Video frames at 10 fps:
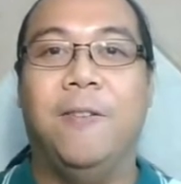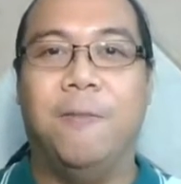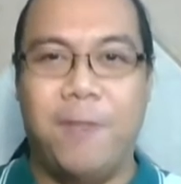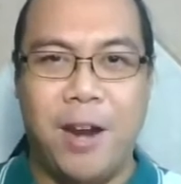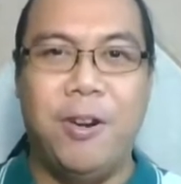
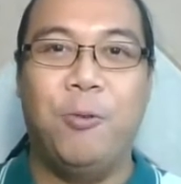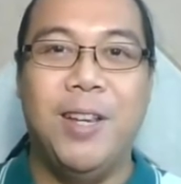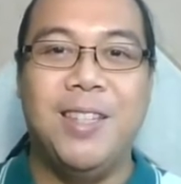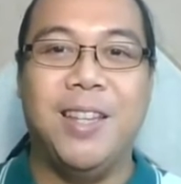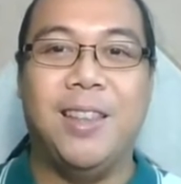Very
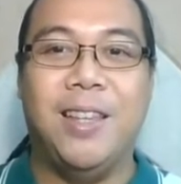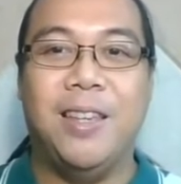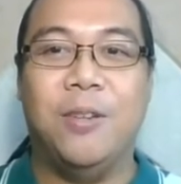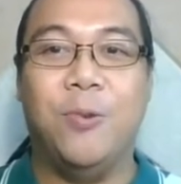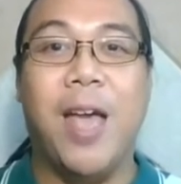
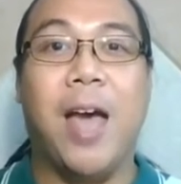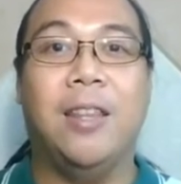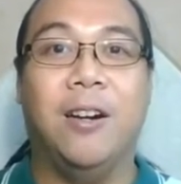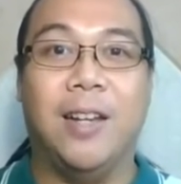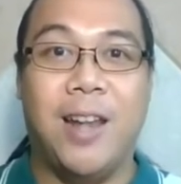recently, we had
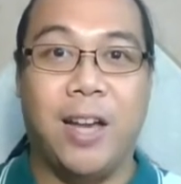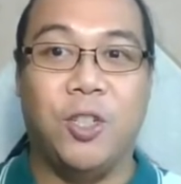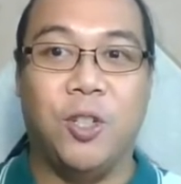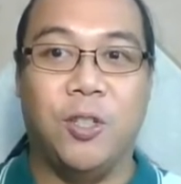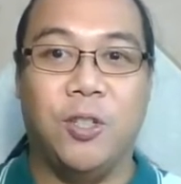our
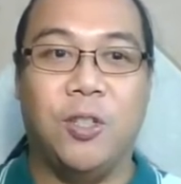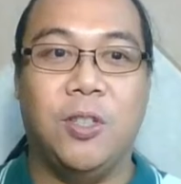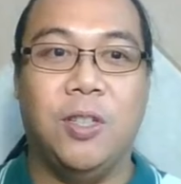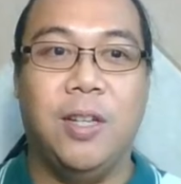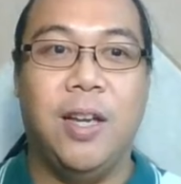elections.
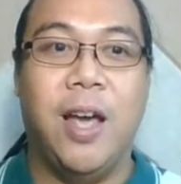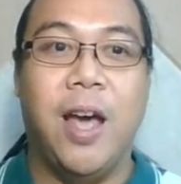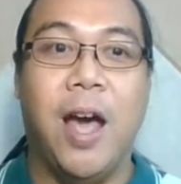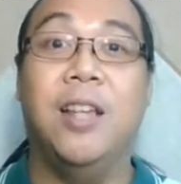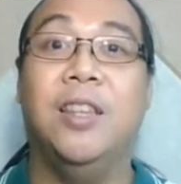
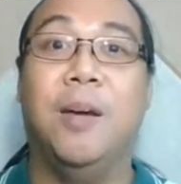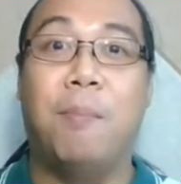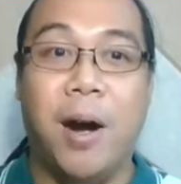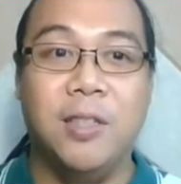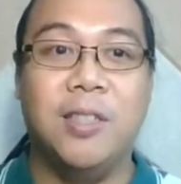And in the
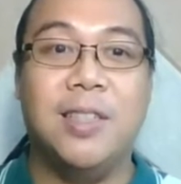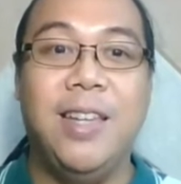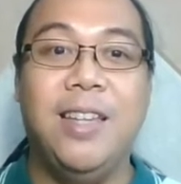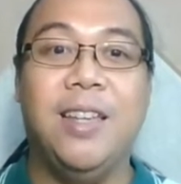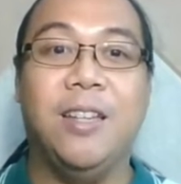months
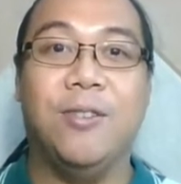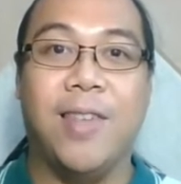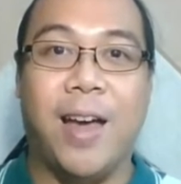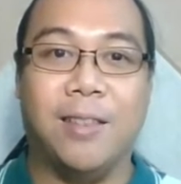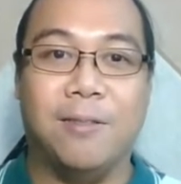leading to
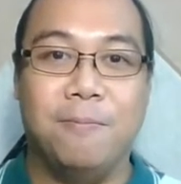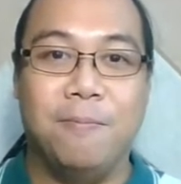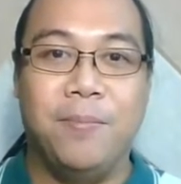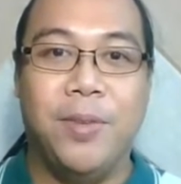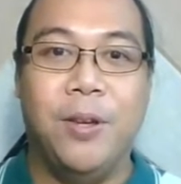that,
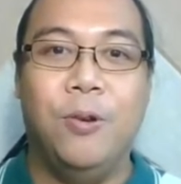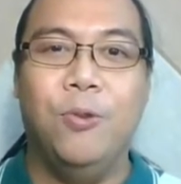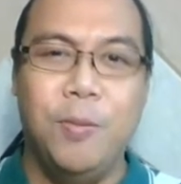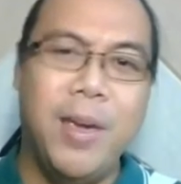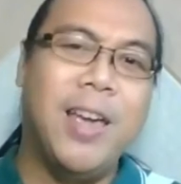
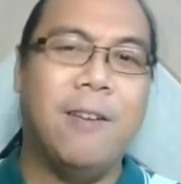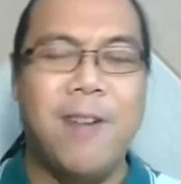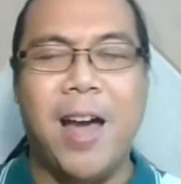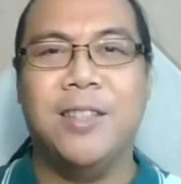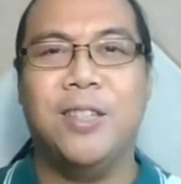we may have
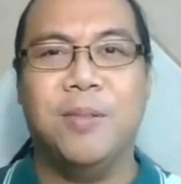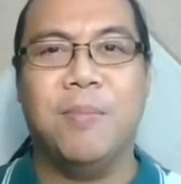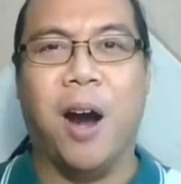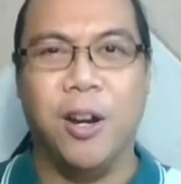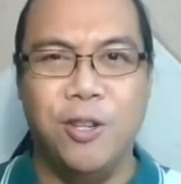had
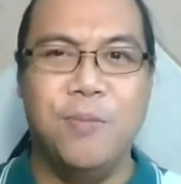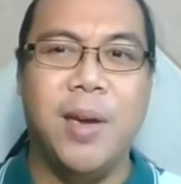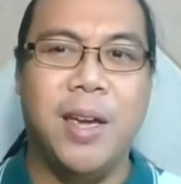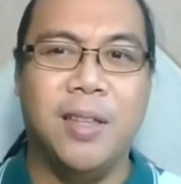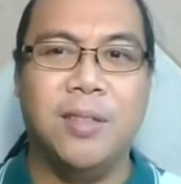some
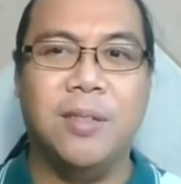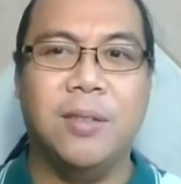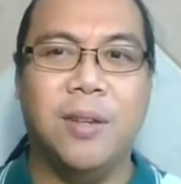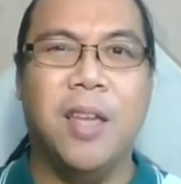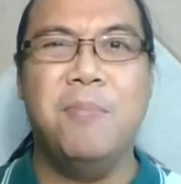
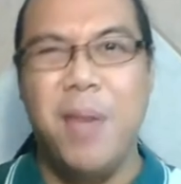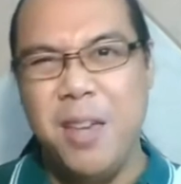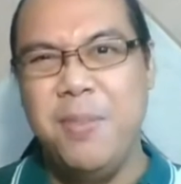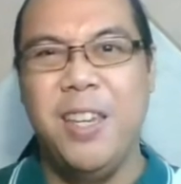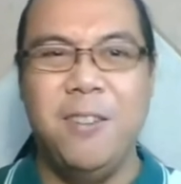arguments and
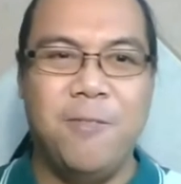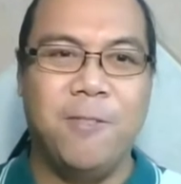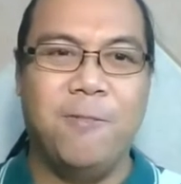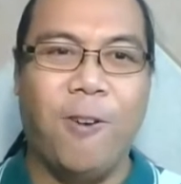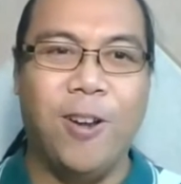maybe
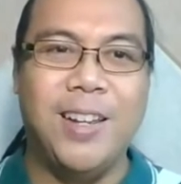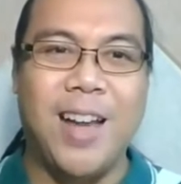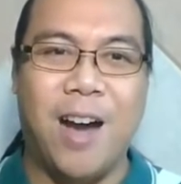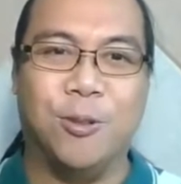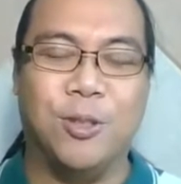even falling
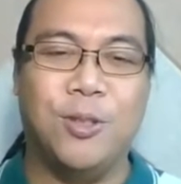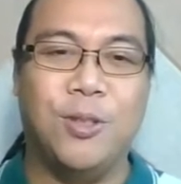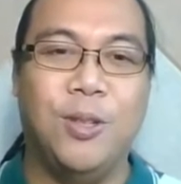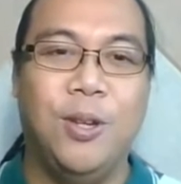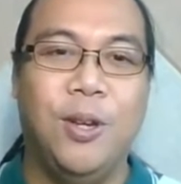
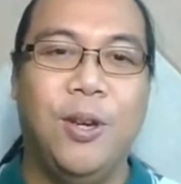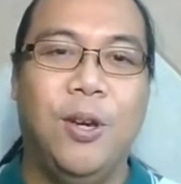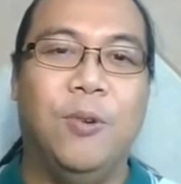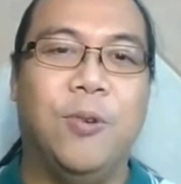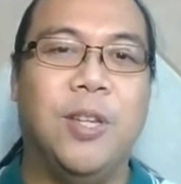outs
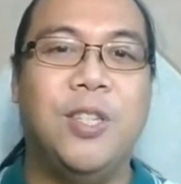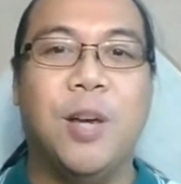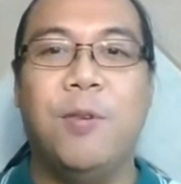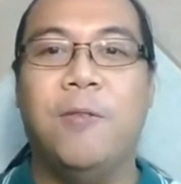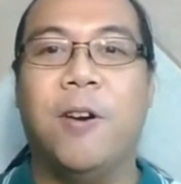with
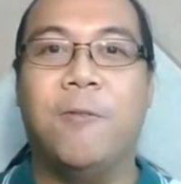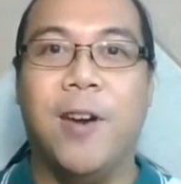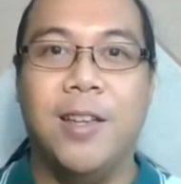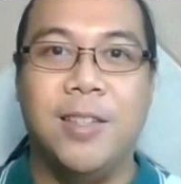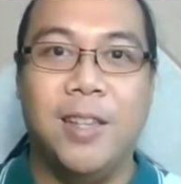some of our
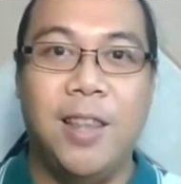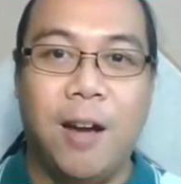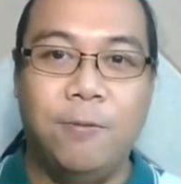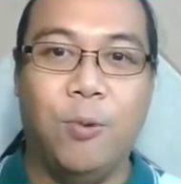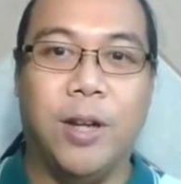friends and
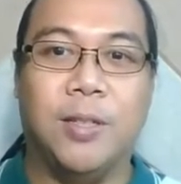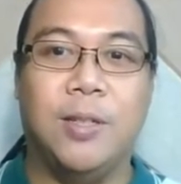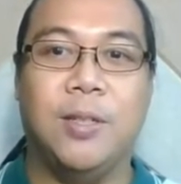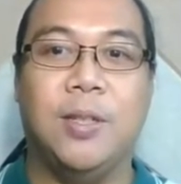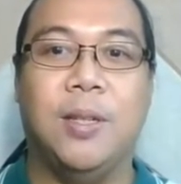loved
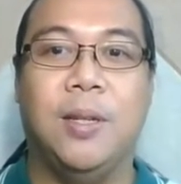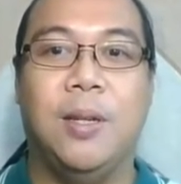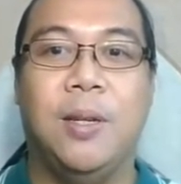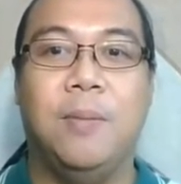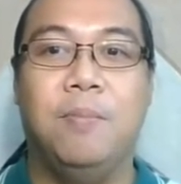ones
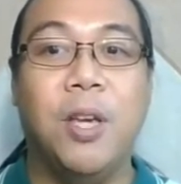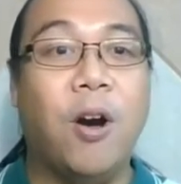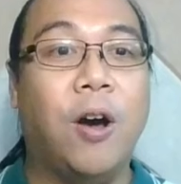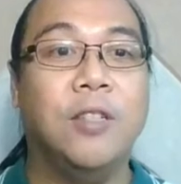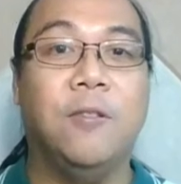
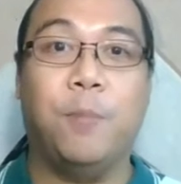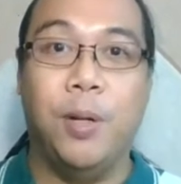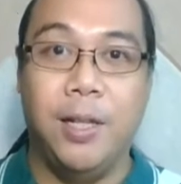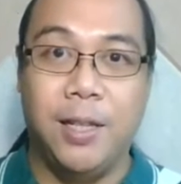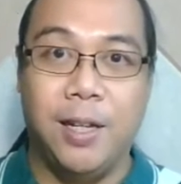because of
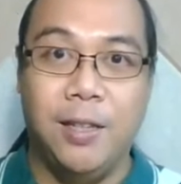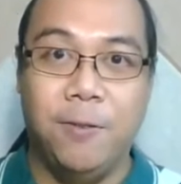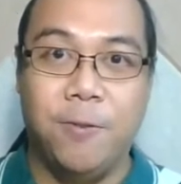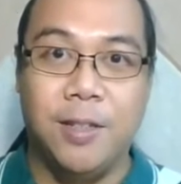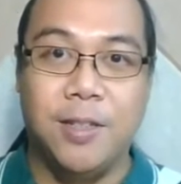political
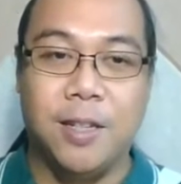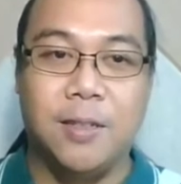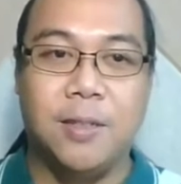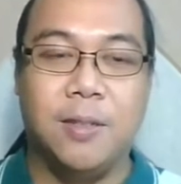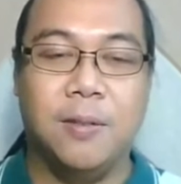
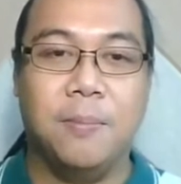differences.